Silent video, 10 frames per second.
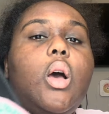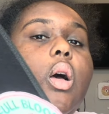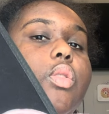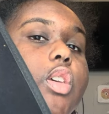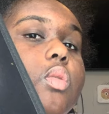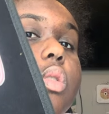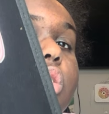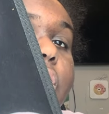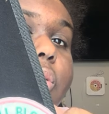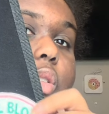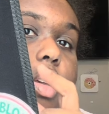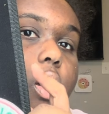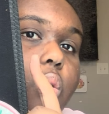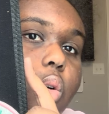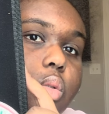These ones are for
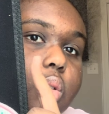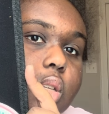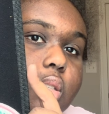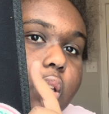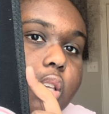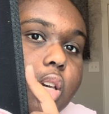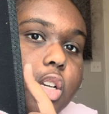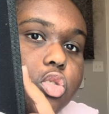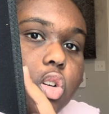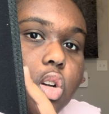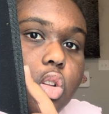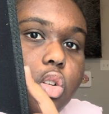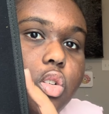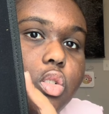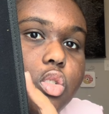sale though. It says psychiatric
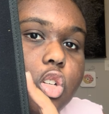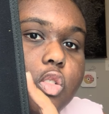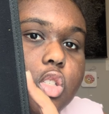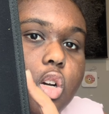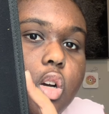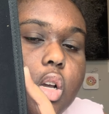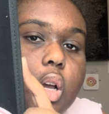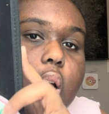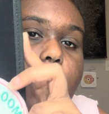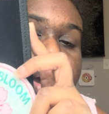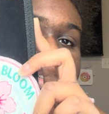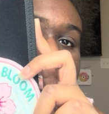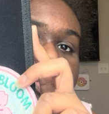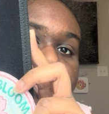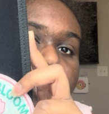alert, service dog,
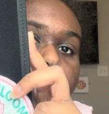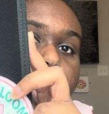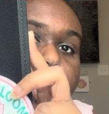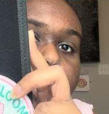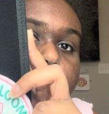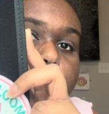access required,